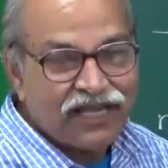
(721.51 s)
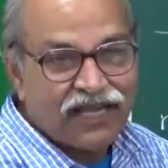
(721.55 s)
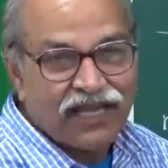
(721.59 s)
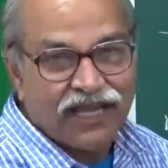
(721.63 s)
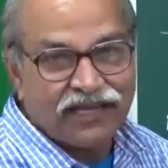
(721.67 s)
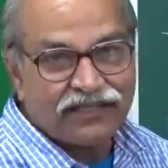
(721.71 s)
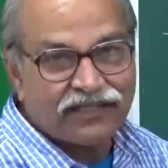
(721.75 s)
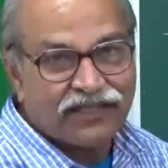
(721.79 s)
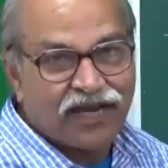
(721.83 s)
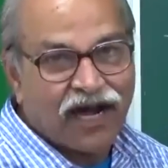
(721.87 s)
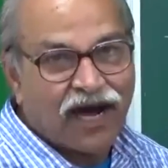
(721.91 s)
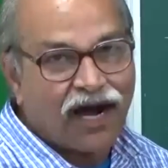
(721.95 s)

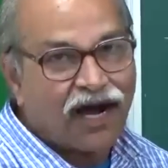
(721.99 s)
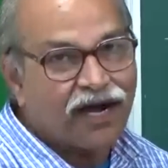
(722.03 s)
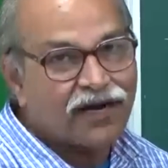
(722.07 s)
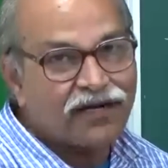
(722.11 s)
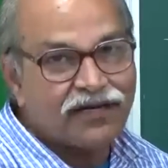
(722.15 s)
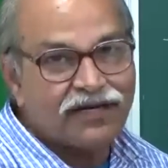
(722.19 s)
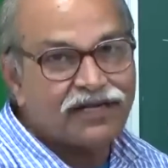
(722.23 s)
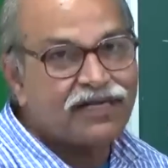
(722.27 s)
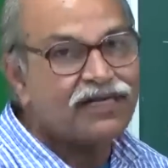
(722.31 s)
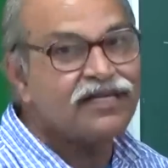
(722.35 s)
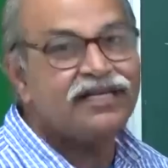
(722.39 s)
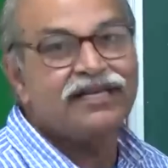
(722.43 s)
and
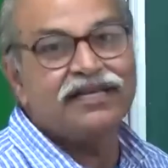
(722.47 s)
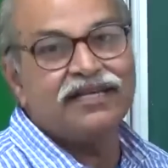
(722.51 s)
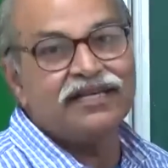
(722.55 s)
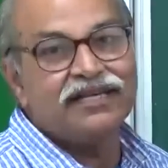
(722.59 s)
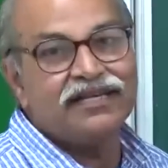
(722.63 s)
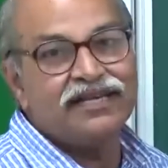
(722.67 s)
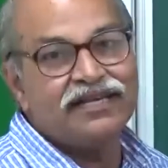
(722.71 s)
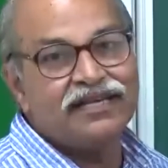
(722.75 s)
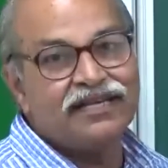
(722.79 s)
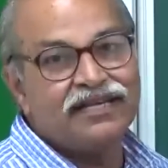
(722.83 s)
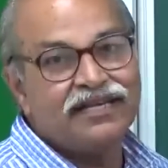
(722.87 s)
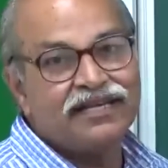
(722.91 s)

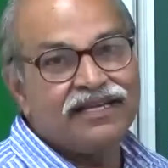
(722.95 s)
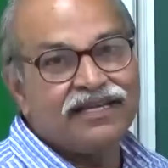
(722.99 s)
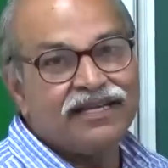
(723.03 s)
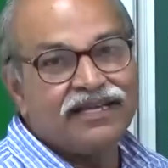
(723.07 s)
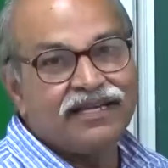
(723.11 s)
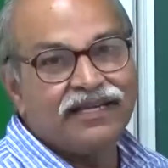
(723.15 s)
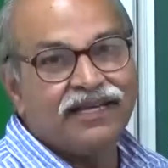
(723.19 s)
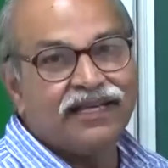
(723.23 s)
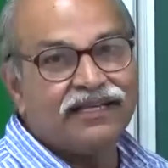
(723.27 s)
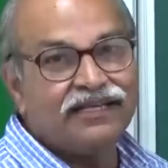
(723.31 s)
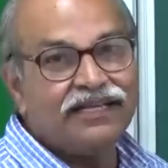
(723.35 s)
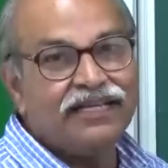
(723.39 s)
hardly
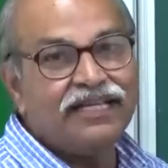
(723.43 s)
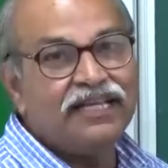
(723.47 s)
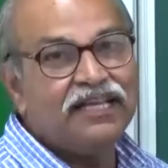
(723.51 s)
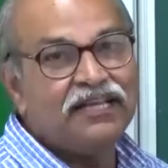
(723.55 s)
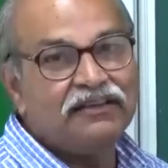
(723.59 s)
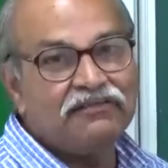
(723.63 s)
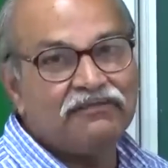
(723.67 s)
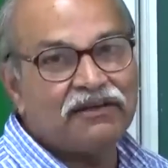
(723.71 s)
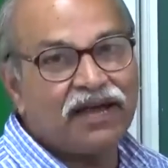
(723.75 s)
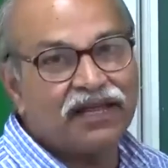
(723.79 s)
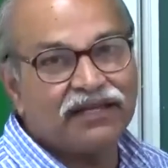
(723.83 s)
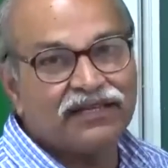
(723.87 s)

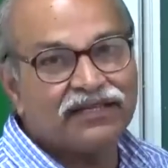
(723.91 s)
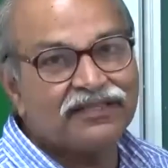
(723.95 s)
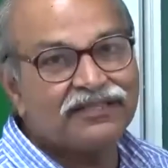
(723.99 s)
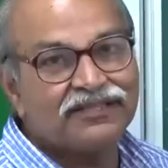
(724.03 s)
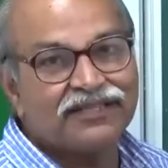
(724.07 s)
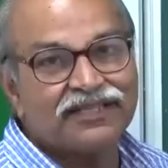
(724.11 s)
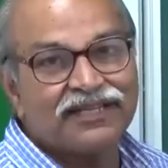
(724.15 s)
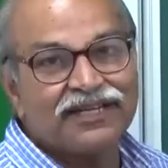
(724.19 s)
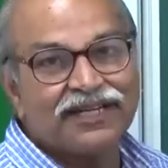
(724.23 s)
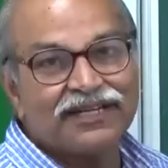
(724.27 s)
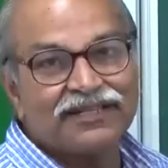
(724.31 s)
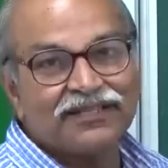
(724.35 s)
any
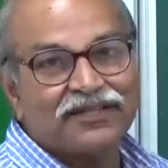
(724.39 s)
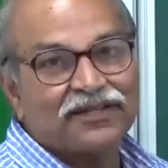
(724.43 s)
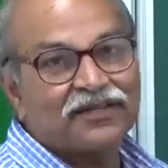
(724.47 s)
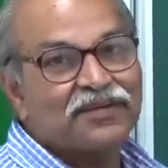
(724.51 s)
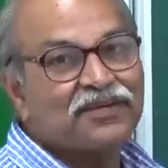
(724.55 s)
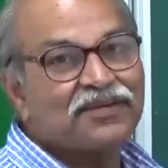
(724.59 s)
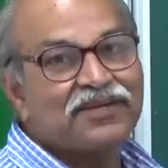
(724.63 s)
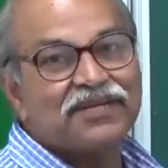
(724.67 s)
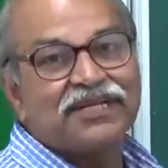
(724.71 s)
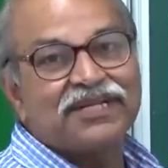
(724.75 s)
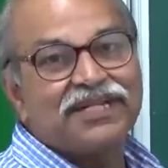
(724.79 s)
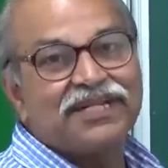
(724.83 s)
valence electron